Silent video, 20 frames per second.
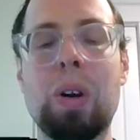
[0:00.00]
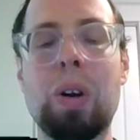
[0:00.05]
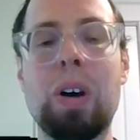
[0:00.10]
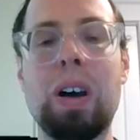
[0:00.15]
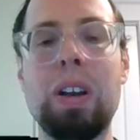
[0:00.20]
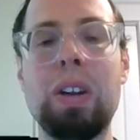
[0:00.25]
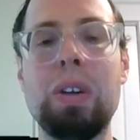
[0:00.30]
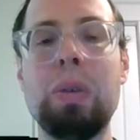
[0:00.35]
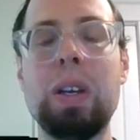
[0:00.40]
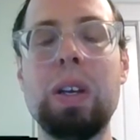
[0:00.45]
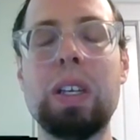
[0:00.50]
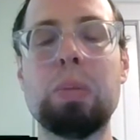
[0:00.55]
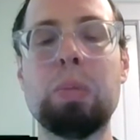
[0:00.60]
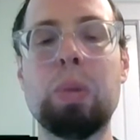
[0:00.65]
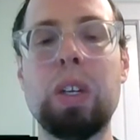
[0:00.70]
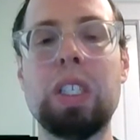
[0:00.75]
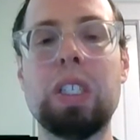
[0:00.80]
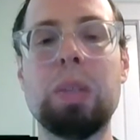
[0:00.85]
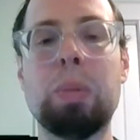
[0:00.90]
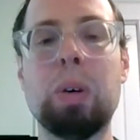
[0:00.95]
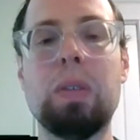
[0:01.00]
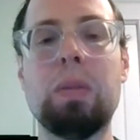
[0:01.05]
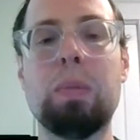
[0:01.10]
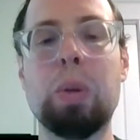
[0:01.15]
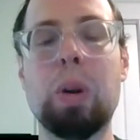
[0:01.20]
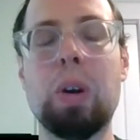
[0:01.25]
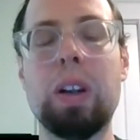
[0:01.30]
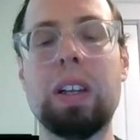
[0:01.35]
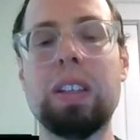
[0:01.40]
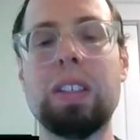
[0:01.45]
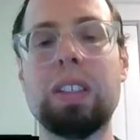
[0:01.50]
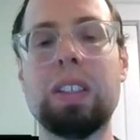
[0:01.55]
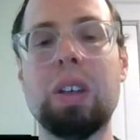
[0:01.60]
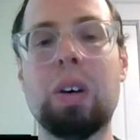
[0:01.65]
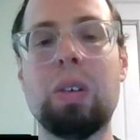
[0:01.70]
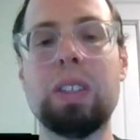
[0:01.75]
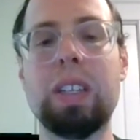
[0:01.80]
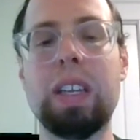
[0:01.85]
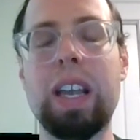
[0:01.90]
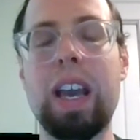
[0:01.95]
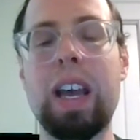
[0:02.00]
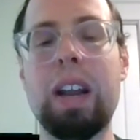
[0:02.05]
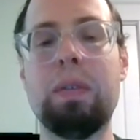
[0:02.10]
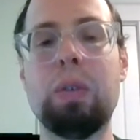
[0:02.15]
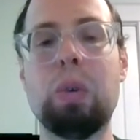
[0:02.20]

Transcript: Brawn, who is principal of Brawn Consulting and,